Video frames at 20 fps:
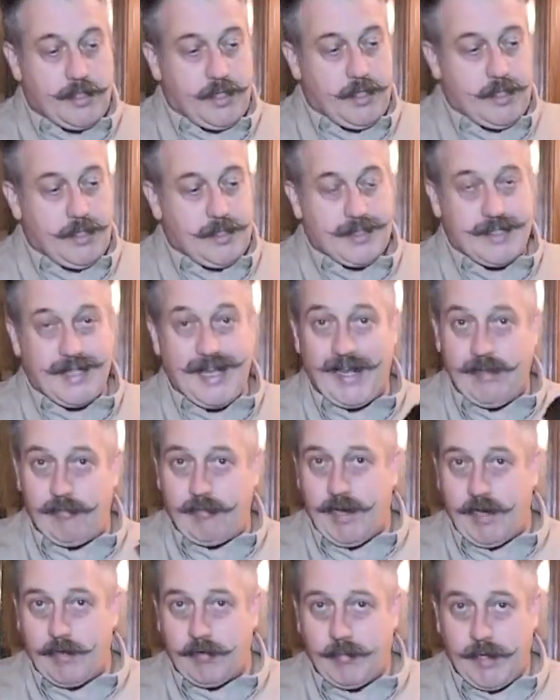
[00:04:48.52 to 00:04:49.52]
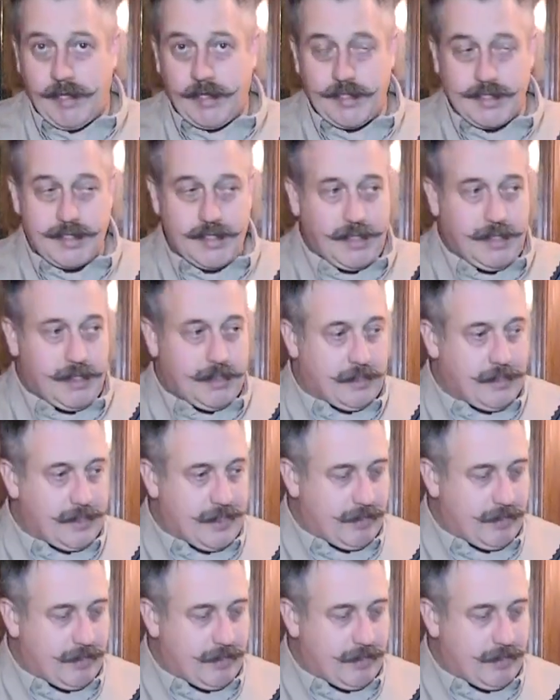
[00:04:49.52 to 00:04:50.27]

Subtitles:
a 10 round magazine.